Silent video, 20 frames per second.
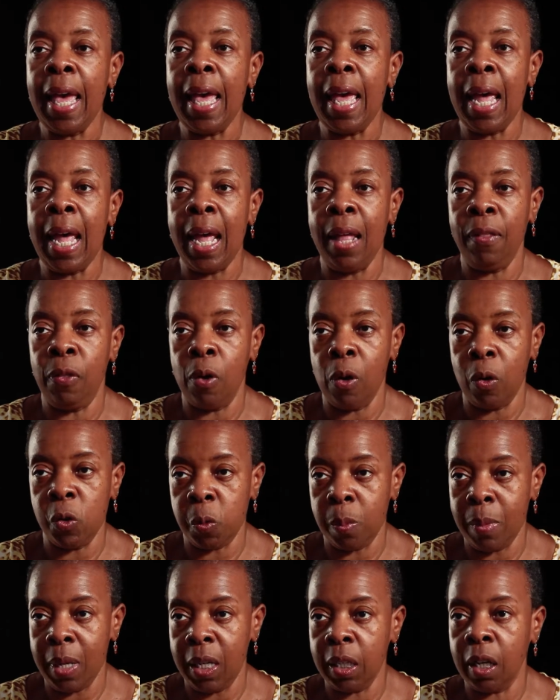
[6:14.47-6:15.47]
and those
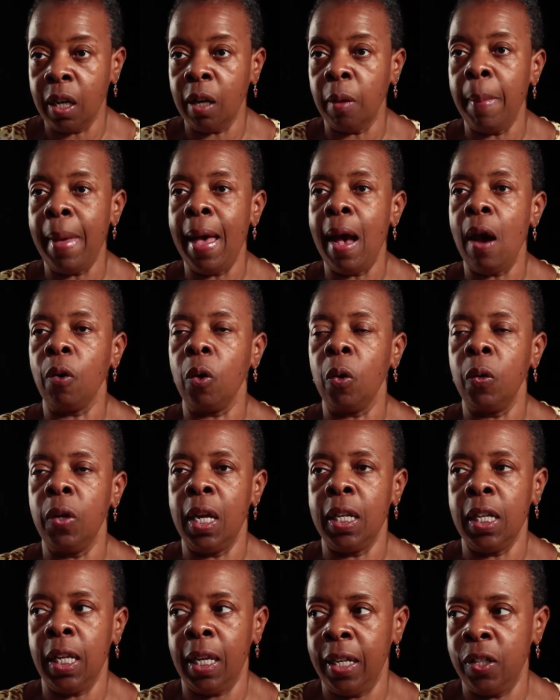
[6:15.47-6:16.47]
men come out on
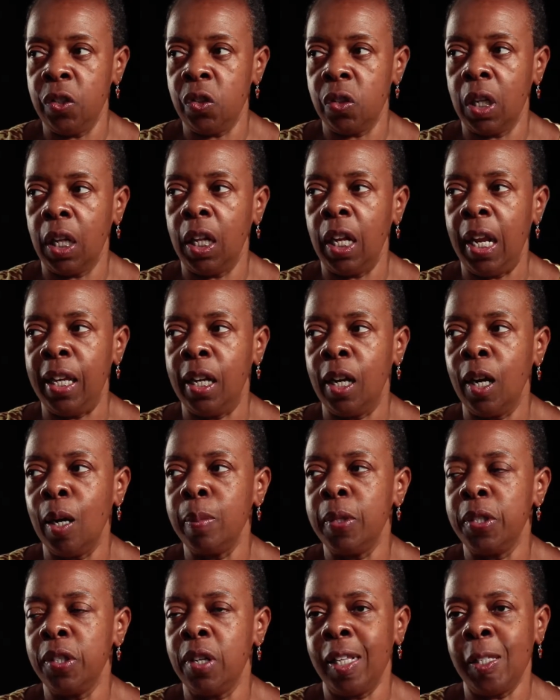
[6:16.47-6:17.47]
that engine and they come
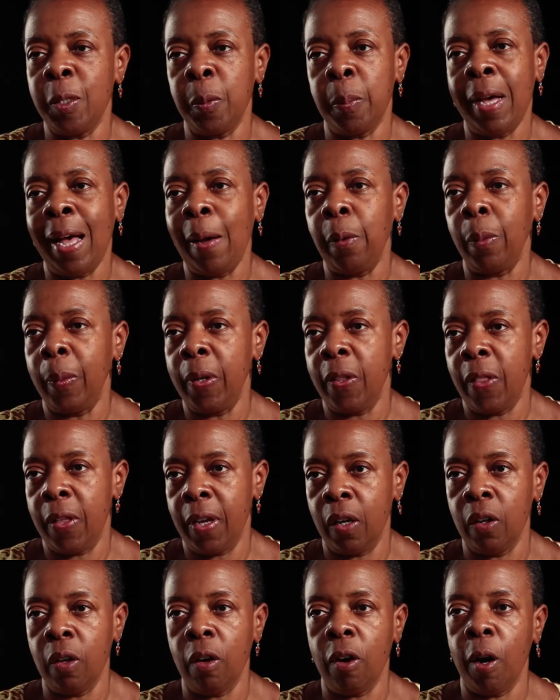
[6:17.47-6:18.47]
to the spot where the
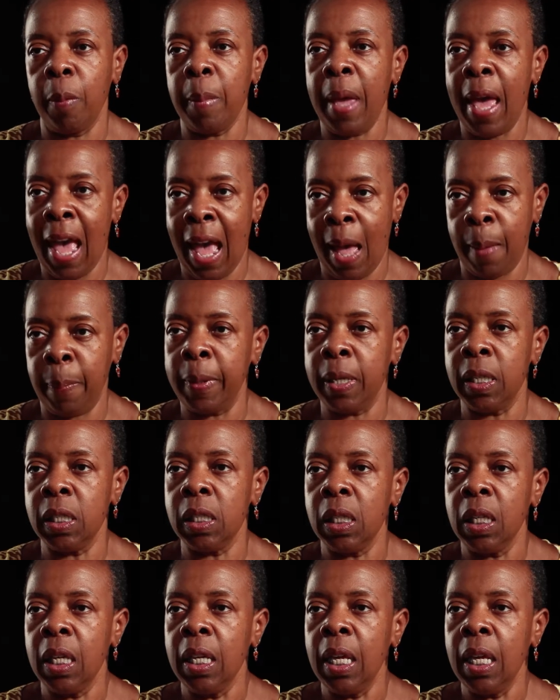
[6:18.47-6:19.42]
alarm happened